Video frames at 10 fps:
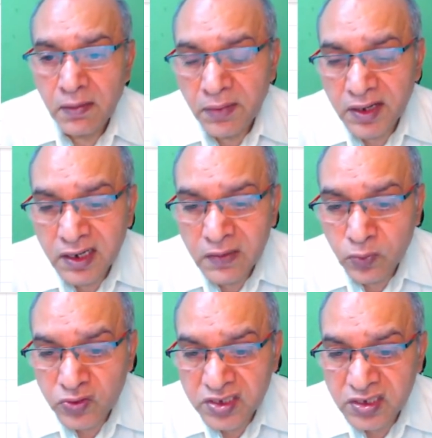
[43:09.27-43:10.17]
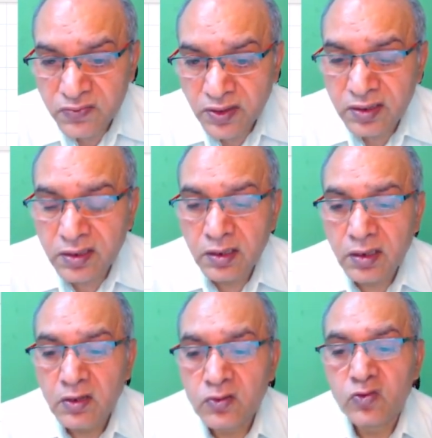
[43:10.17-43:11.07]
we can proceed further
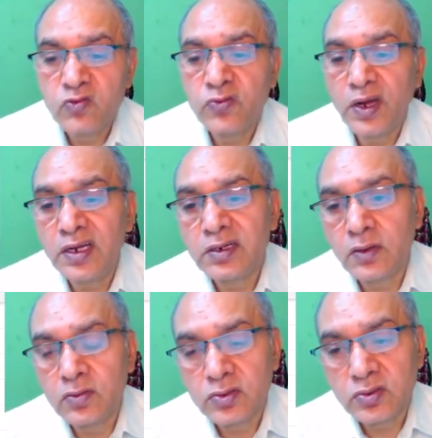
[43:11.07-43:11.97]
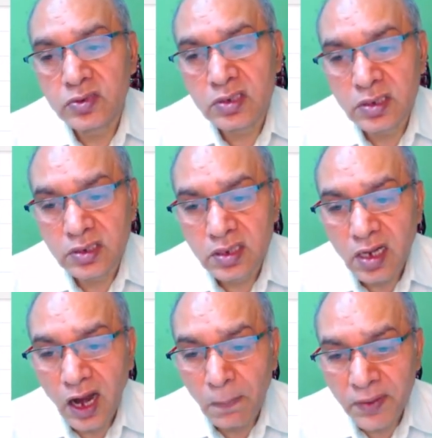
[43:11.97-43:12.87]
to find out the
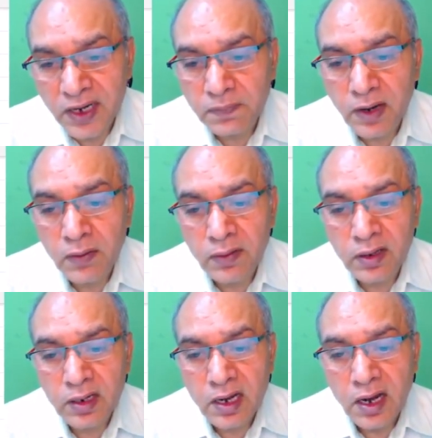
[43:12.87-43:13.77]
apparent power